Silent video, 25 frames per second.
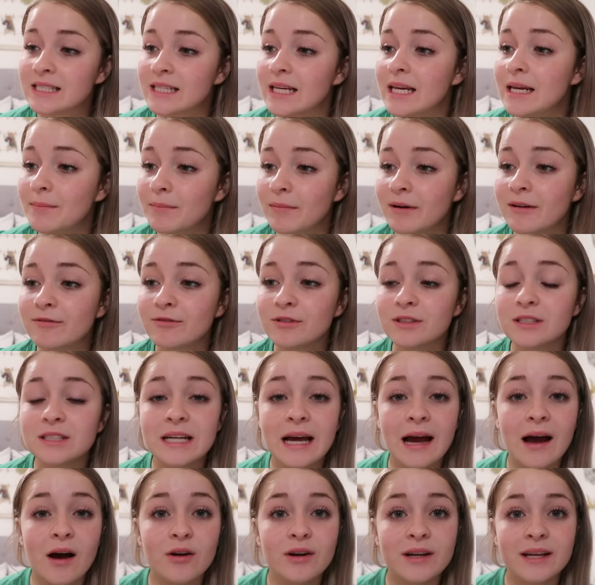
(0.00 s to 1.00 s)
keep my foot
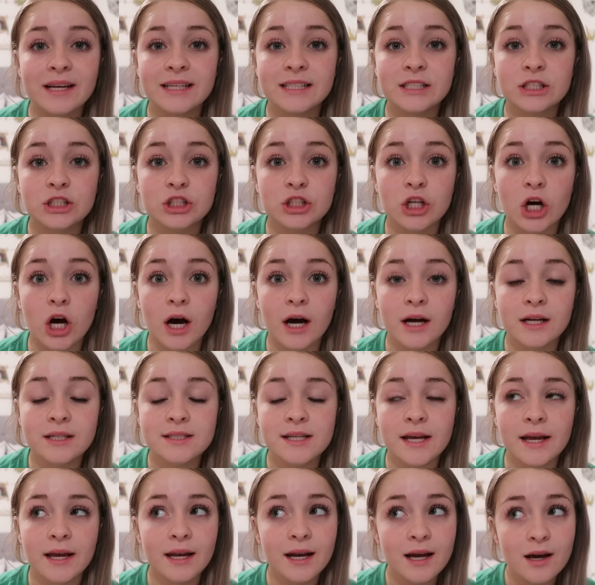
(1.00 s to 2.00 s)
down and
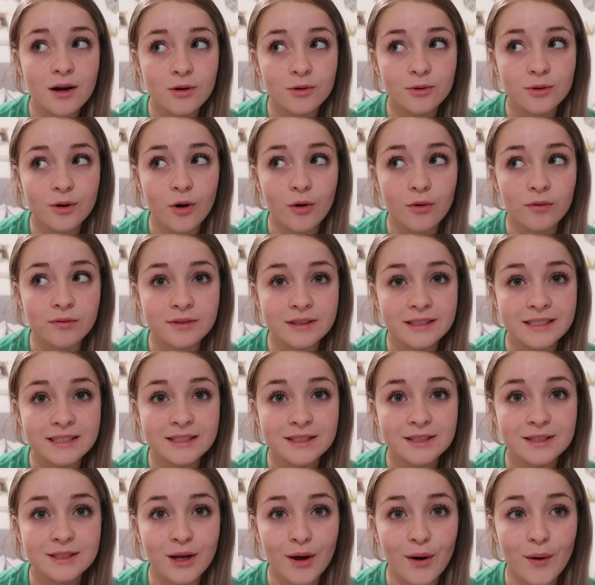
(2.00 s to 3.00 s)
not take it out,
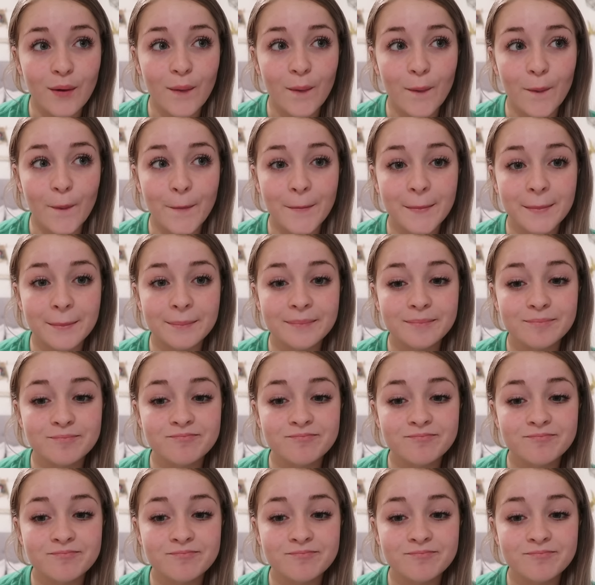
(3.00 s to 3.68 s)
hopefully. So